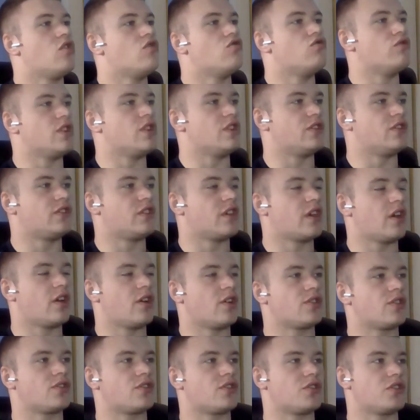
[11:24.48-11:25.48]

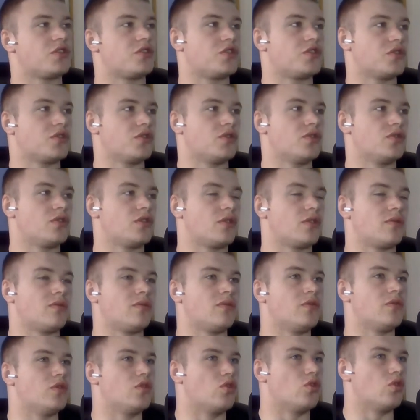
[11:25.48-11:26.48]
research showed
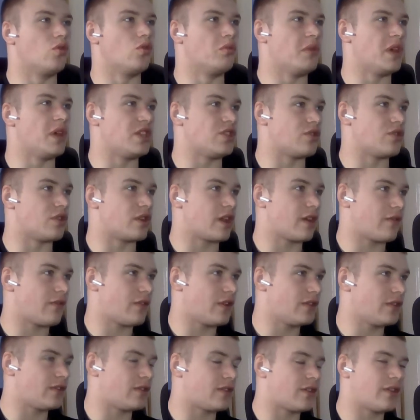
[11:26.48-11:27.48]
no major
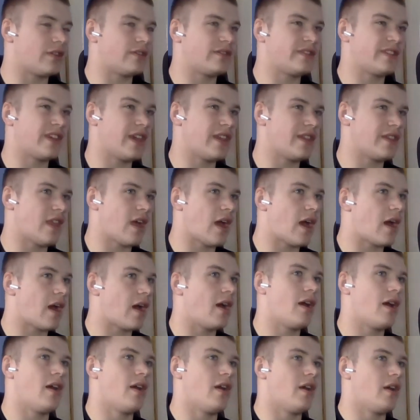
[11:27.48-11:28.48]
difference. Saying
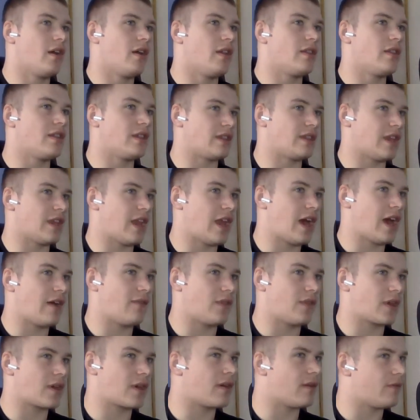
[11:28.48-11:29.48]
that, they didn't
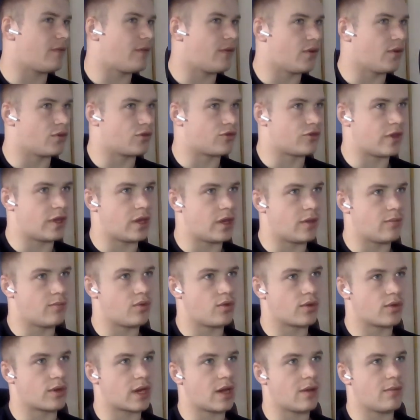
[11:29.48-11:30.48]
have like a full training
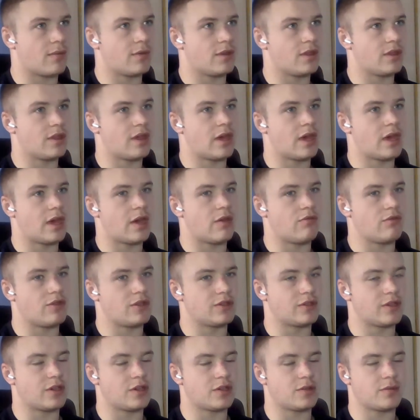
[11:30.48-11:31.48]
program in the
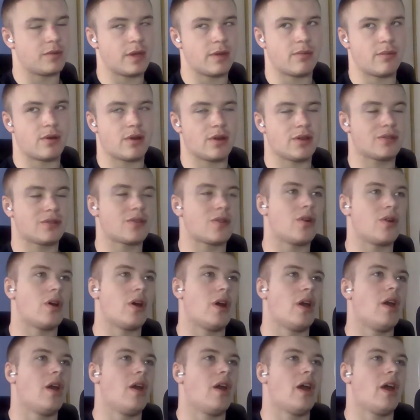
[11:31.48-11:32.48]
research paper I saw.
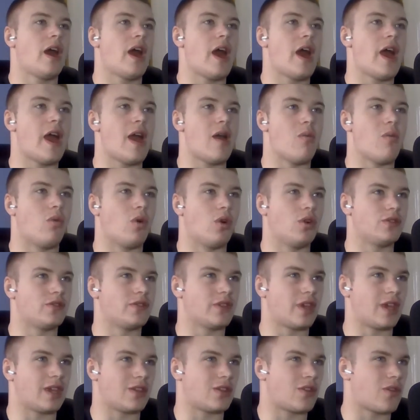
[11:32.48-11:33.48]
It
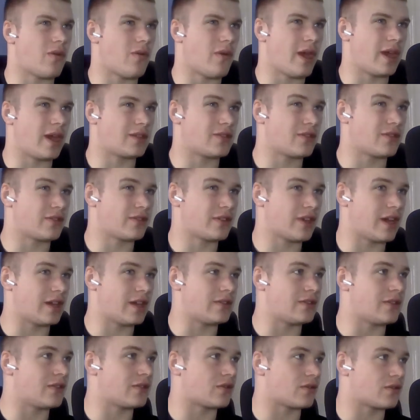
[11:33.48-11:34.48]
was like 2
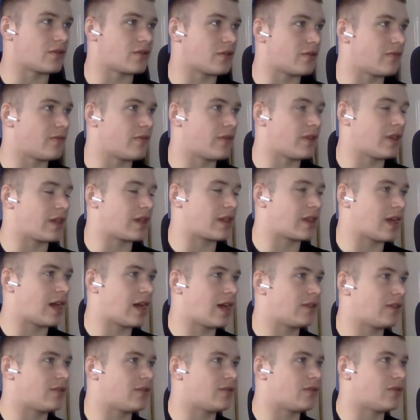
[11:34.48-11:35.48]
exercises or something like
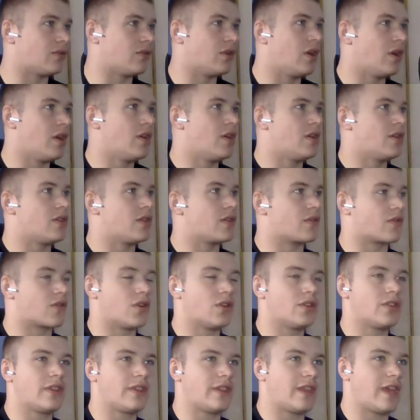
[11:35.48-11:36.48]
that. So you've
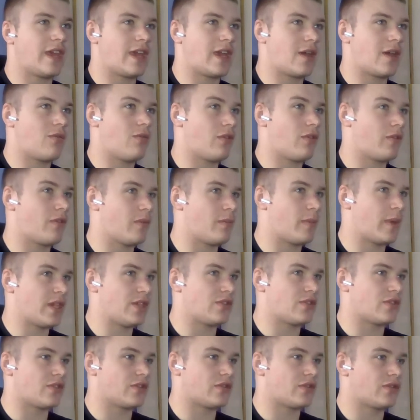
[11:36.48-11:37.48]
got to take it with a
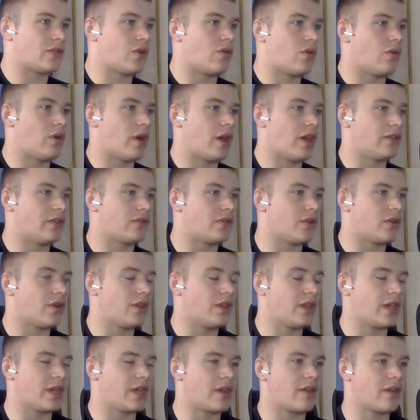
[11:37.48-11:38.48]
pinch of salt. It's
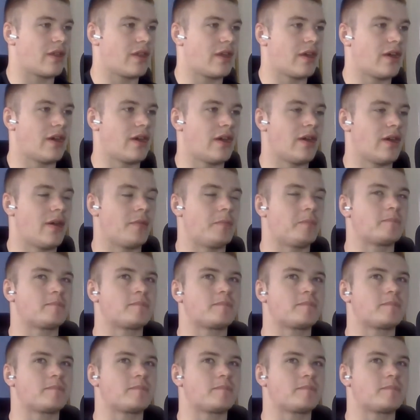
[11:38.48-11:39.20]
not like it